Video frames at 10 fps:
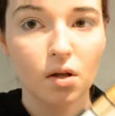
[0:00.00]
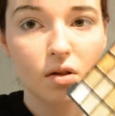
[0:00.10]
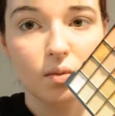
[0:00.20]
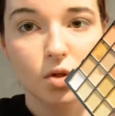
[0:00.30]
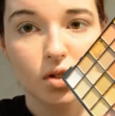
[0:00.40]

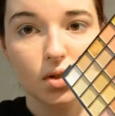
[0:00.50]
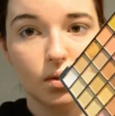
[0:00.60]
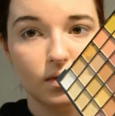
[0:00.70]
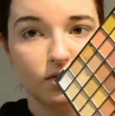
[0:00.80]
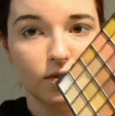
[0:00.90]
So I'm just
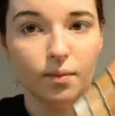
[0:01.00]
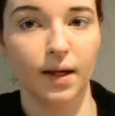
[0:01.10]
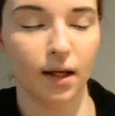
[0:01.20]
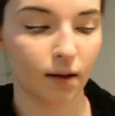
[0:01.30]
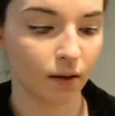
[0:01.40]
going through
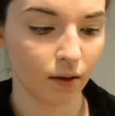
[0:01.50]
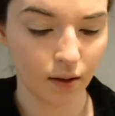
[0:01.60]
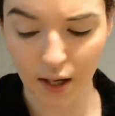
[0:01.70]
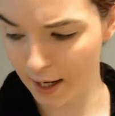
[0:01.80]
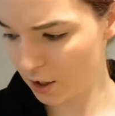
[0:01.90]
my
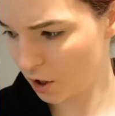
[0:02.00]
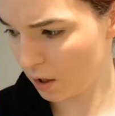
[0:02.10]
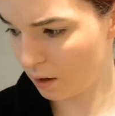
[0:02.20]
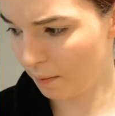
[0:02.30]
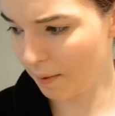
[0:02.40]

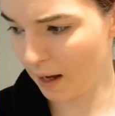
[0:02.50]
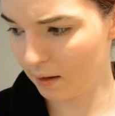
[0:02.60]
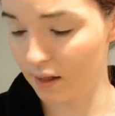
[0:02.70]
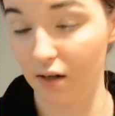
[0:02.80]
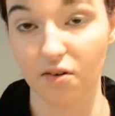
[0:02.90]
eyeshadow
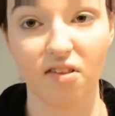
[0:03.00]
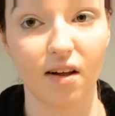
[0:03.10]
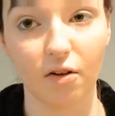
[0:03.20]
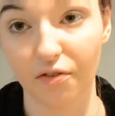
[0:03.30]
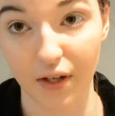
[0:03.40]
palette here. It's
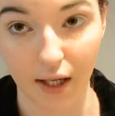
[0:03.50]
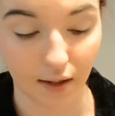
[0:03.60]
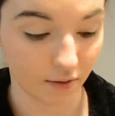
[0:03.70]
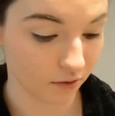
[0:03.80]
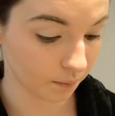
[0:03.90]
e.l.f.
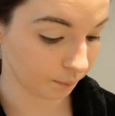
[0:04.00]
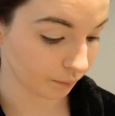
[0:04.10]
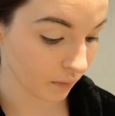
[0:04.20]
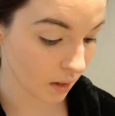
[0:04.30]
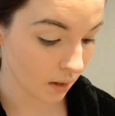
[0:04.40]
again. If
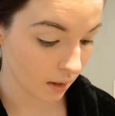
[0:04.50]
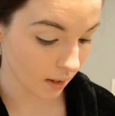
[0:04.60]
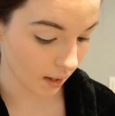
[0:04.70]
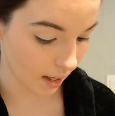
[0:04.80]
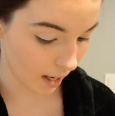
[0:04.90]

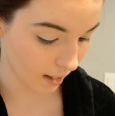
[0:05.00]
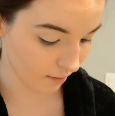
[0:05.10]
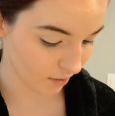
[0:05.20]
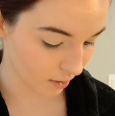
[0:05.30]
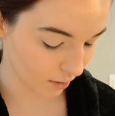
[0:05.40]
you
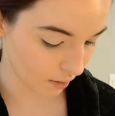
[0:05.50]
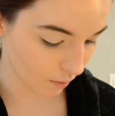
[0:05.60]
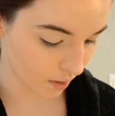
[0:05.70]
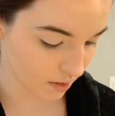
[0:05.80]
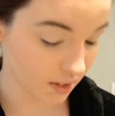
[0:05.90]
haven't
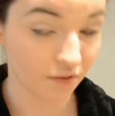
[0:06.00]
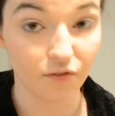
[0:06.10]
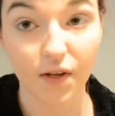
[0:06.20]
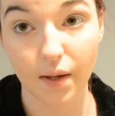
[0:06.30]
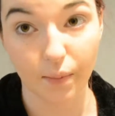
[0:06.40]
noticed a
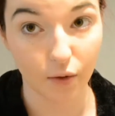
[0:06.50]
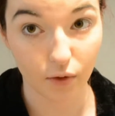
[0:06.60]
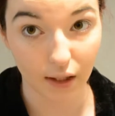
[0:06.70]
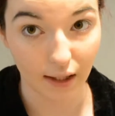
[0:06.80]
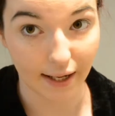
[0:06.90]
theme, I
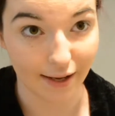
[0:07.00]
really like